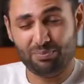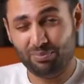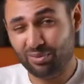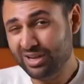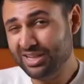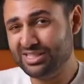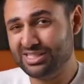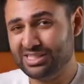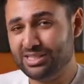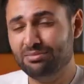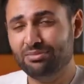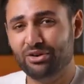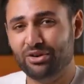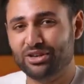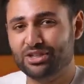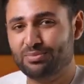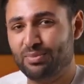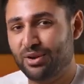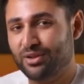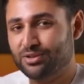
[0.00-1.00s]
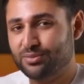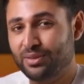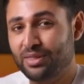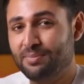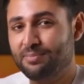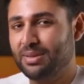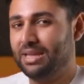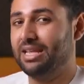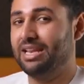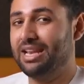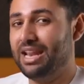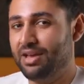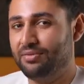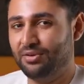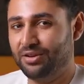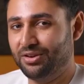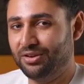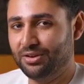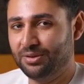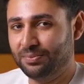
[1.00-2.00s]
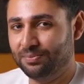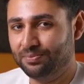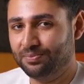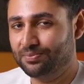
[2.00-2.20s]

pretty similar experience with the Mi 11.